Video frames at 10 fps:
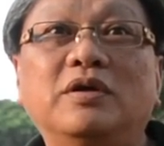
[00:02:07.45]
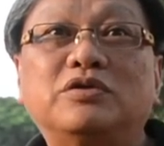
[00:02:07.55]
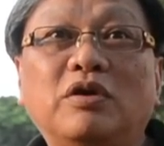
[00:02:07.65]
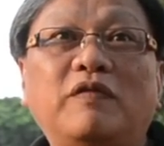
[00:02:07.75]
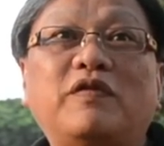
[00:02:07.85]

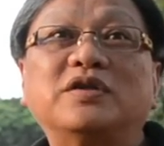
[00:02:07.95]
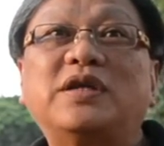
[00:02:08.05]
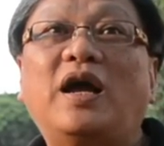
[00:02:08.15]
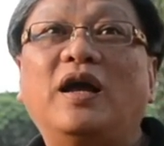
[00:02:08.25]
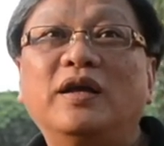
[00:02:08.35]
So of course,
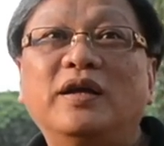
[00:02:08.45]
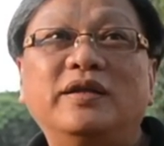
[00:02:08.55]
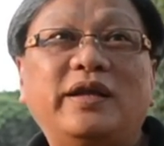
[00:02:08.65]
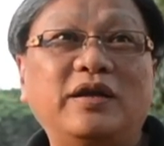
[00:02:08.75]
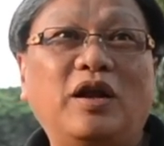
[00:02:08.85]

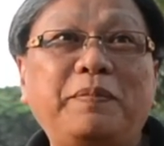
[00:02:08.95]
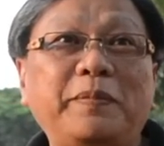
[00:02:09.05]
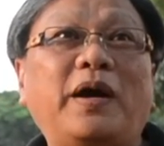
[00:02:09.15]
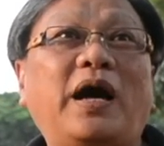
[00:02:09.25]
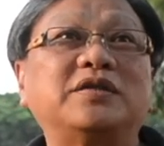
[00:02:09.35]
then a lot of
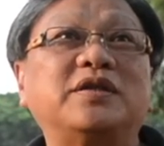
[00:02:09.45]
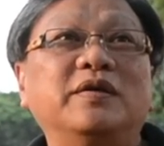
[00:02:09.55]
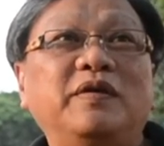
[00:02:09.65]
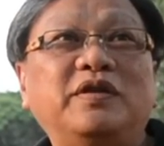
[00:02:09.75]
people ask,